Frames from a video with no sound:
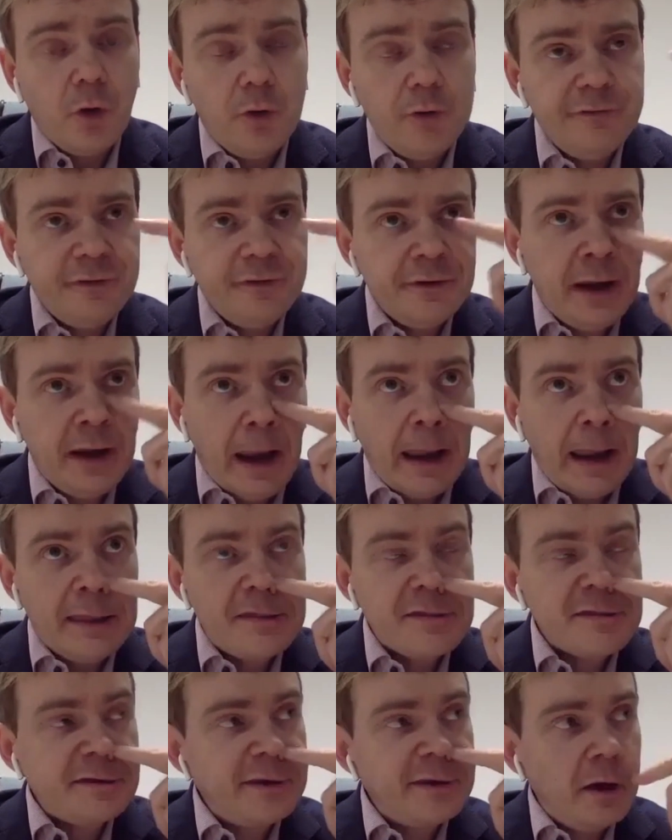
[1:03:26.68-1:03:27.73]
often
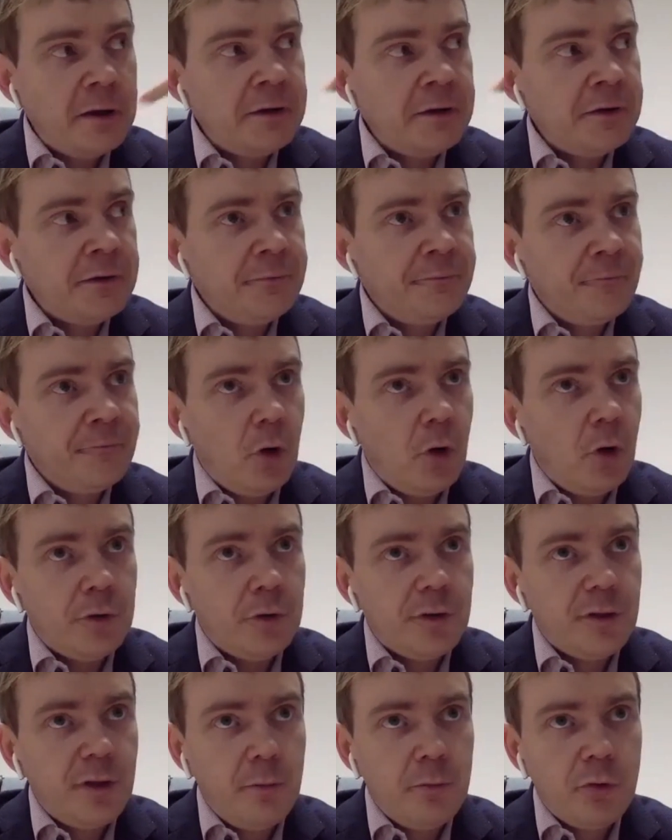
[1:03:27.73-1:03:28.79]
is done
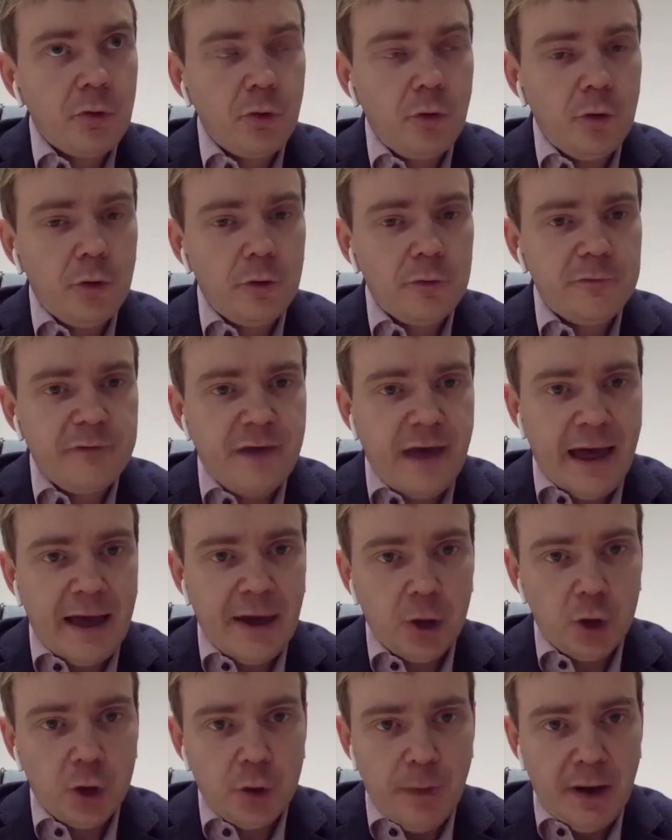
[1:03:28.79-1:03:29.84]
on some sort of
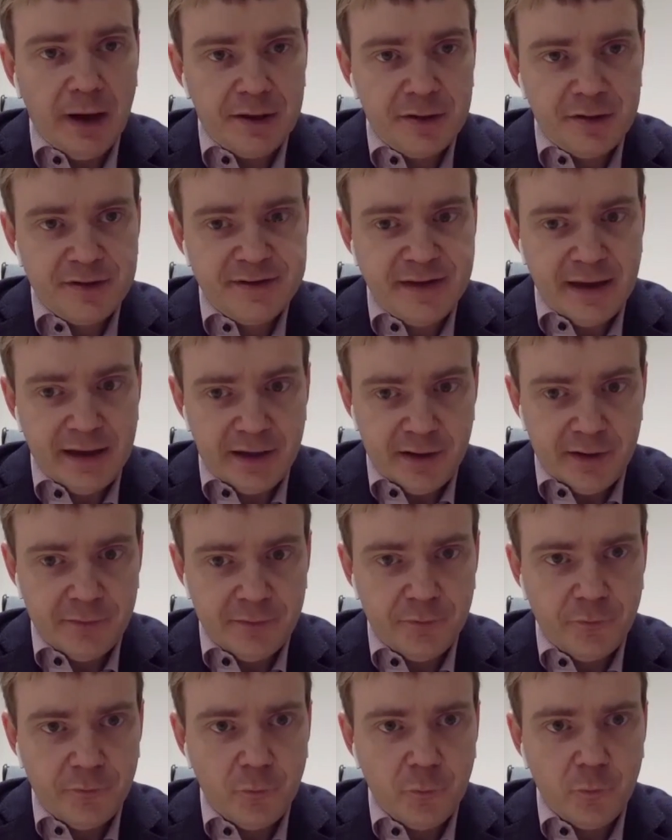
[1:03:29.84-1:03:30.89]
anonymized
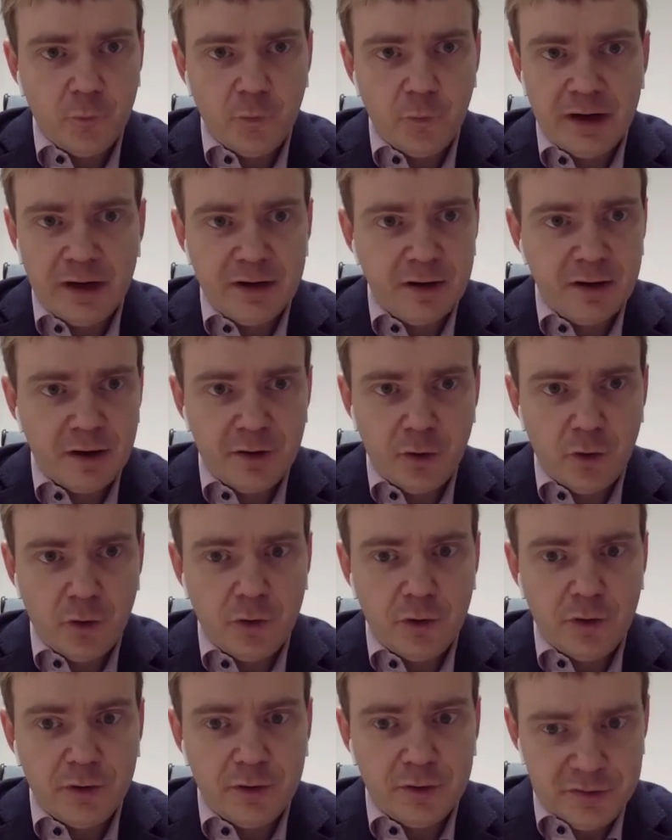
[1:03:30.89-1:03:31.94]
data, where
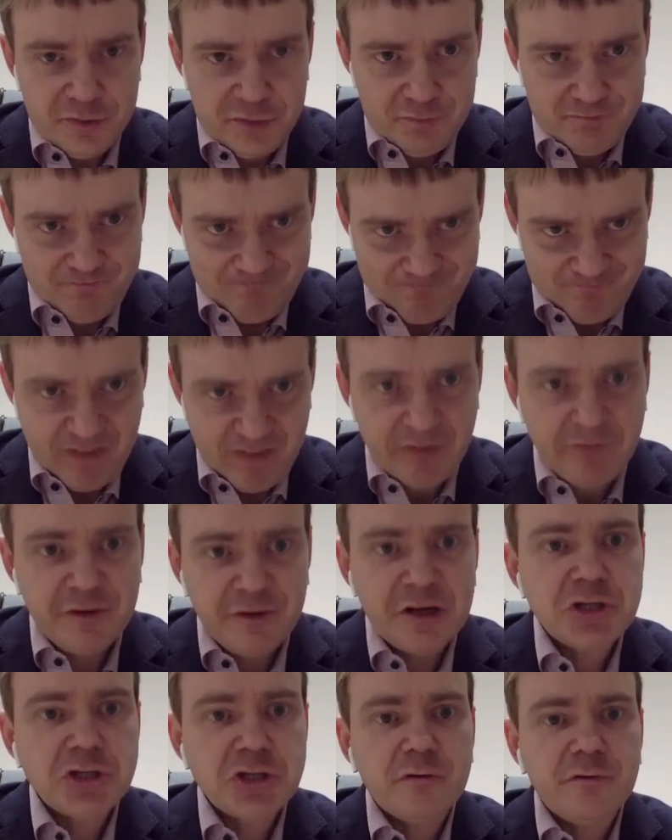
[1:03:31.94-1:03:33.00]
your
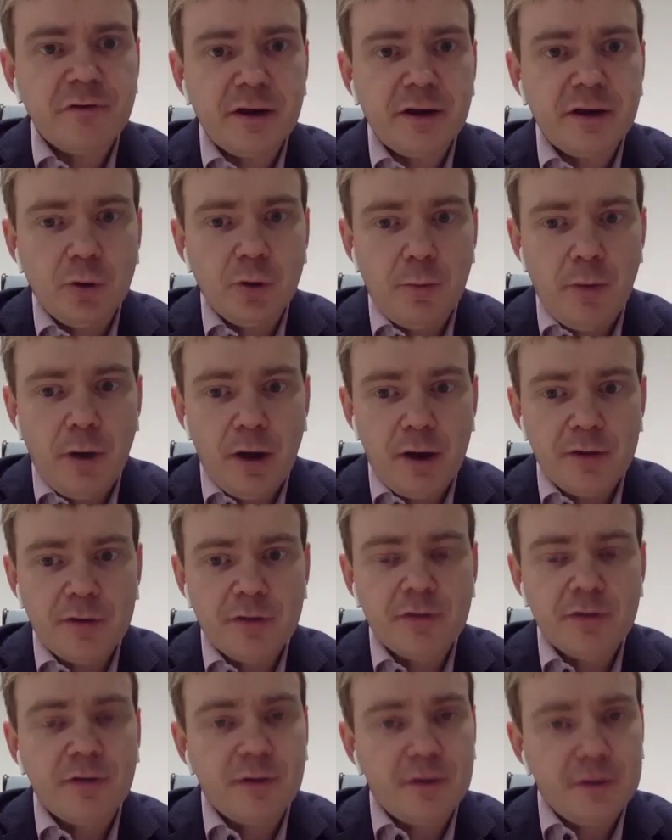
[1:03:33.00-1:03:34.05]
definition of
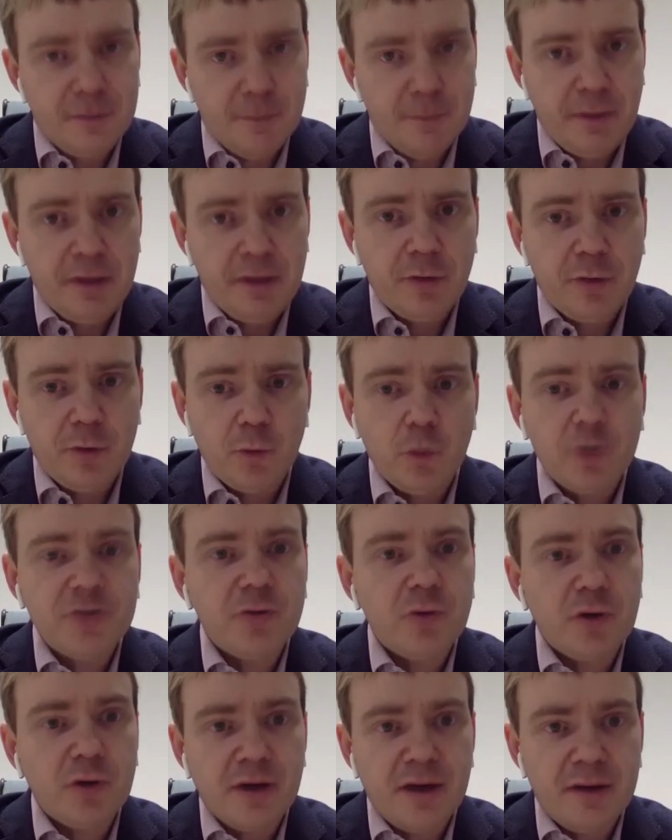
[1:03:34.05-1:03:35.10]
anonymized depends on
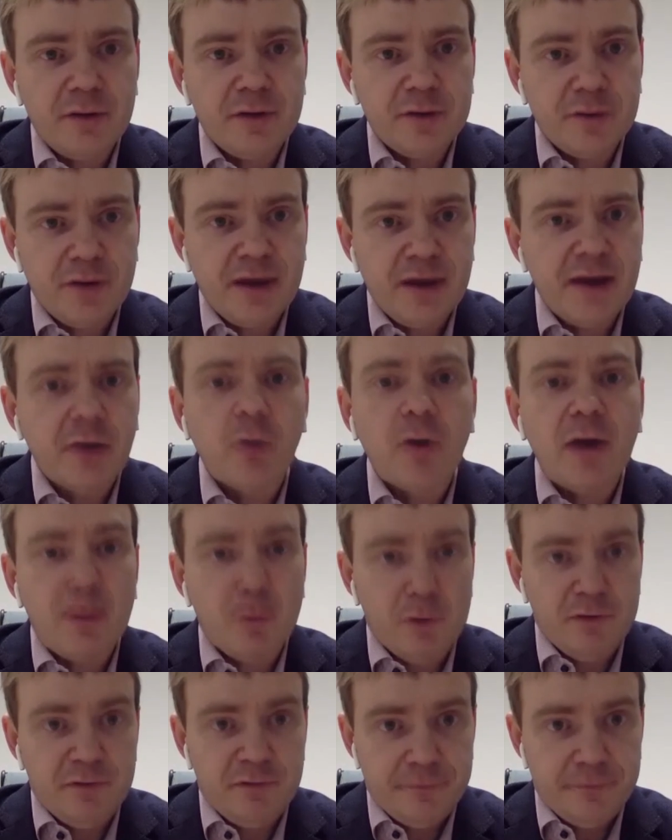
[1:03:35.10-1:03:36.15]
what you are going to get away
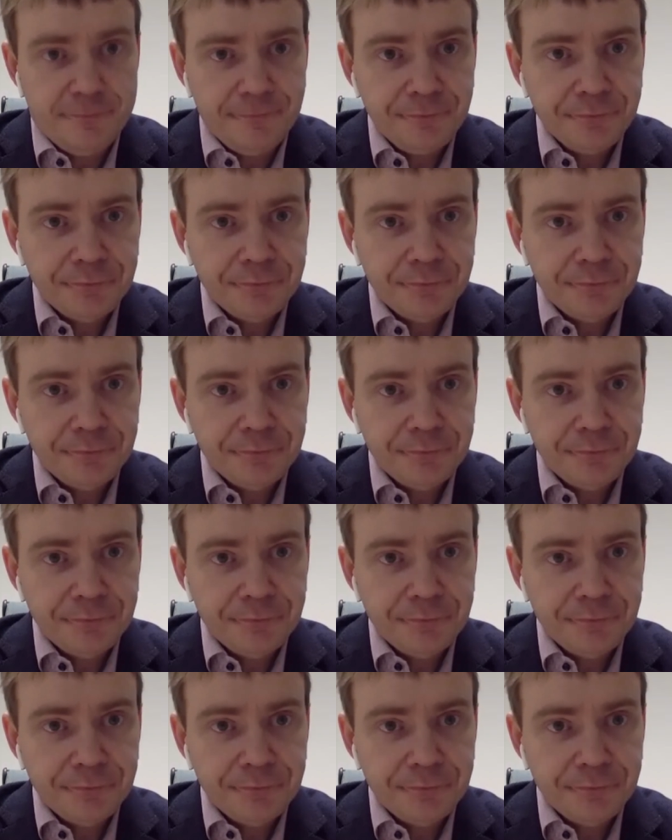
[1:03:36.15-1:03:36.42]
with.